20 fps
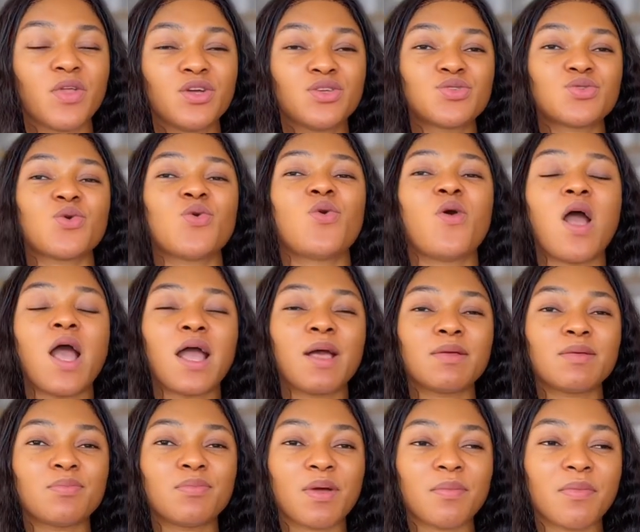So
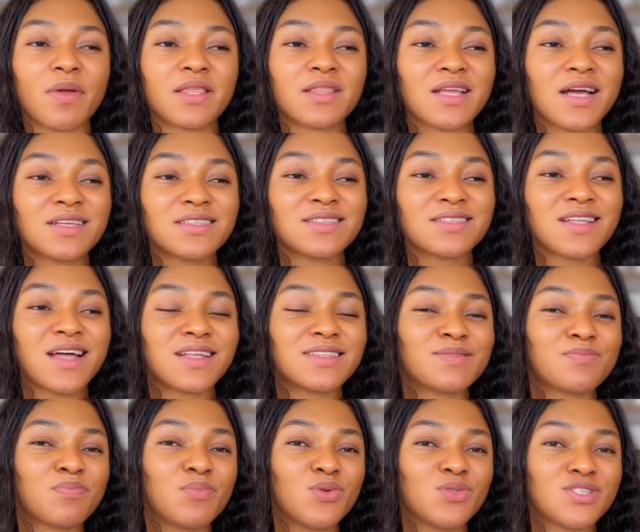better start
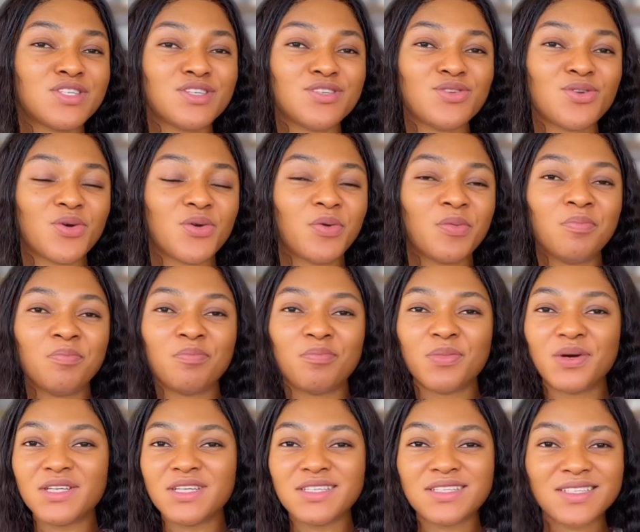putting your
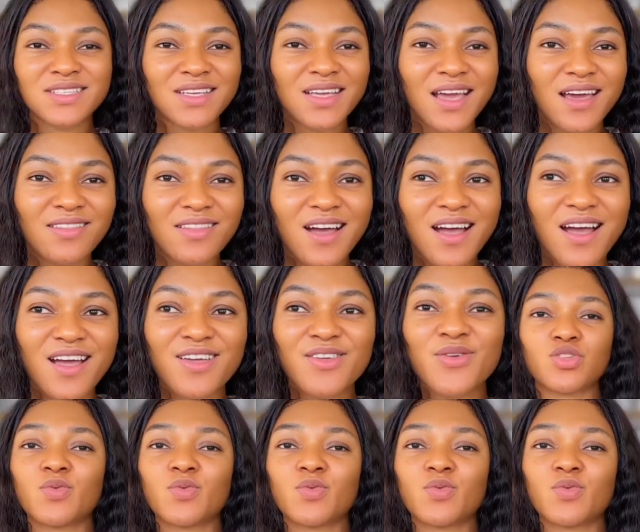money together.